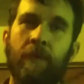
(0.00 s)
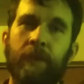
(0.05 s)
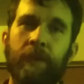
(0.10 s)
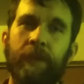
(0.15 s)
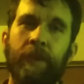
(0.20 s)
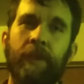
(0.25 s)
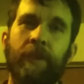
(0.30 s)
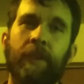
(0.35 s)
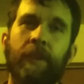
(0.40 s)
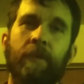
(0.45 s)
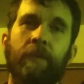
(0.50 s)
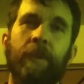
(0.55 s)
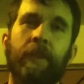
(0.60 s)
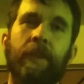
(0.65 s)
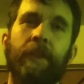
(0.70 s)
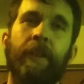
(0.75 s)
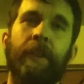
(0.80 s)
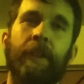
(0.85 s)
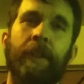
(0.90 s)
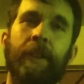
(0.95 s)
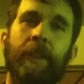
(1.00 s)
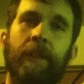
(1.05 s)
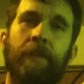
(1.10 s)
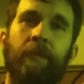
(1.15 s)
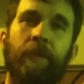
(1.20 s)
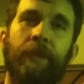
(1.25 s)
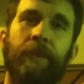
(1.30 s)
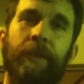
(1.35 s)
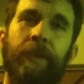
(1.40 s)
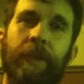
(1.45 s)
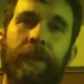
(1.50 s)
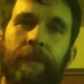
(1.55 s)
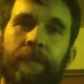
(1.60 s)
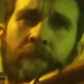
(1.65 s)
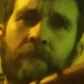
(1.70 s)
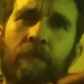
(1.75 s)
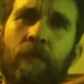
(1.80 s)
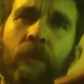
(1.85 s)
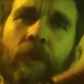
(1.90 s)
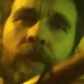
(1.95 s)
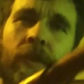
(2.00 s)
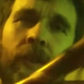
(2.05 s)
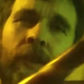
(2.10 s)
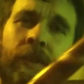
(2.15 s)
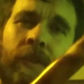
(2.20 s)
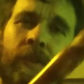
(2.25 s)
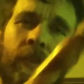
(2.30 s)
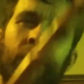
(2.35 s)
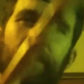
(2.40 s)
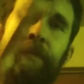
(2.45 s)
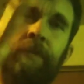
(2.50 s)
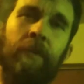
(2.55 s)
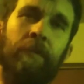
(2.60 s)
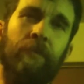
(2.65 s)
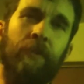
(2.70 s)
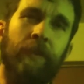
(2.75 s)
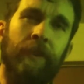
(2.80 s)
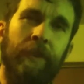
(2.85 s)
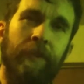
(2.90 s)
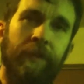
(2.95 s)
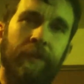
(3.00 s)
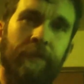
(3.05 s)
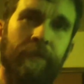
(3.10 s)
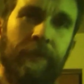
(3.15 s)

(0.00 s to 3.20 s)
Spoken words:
Let's get another one that I had with boiled linseed oil at one point.